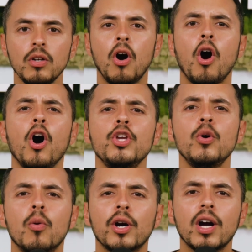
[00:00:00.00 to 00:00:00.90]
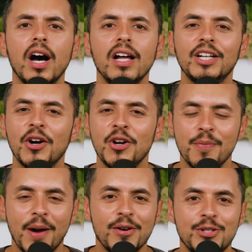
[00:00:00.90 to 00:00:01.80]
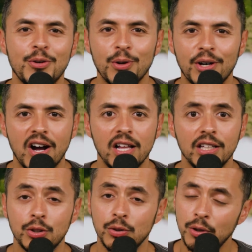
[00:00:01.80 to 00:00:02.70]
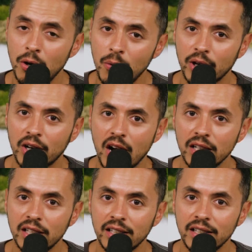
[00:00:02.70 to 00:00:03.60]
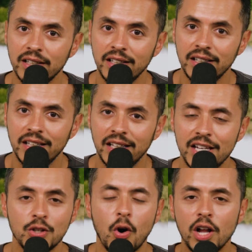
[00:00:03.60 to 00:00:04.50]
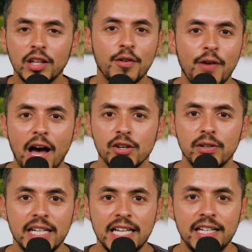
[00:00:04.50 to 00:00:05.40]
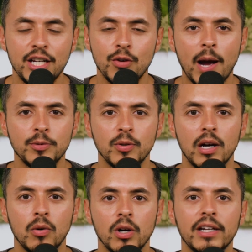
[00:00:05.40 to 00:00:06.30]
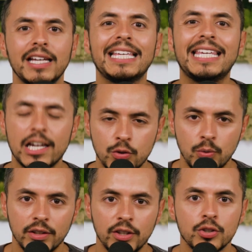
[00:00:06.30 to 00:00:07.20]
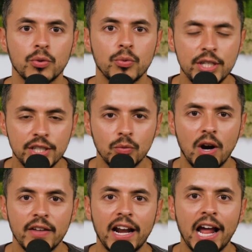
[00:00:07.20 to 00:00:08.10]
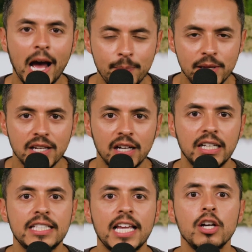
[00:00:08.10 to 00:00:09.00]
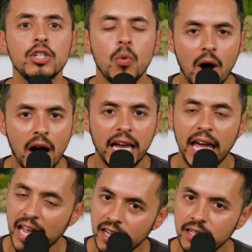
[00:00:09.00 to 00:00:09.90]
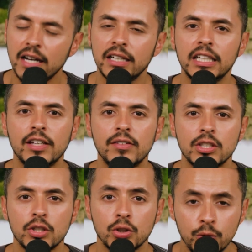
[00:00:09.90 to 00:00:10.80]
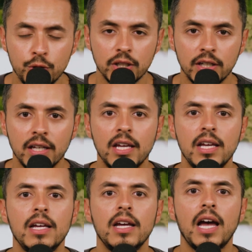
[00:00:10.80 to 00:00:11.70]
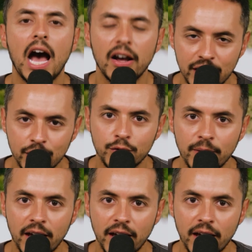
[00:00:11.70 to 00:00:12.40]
Are you a workaholic? Are you married to a workaholic? Do you know a workaholic? Is all of the value and identity wrapped around work? Guess what? There's a reason why that happens. I'm going to tell you why, and I'm going to give you the solution how to heal from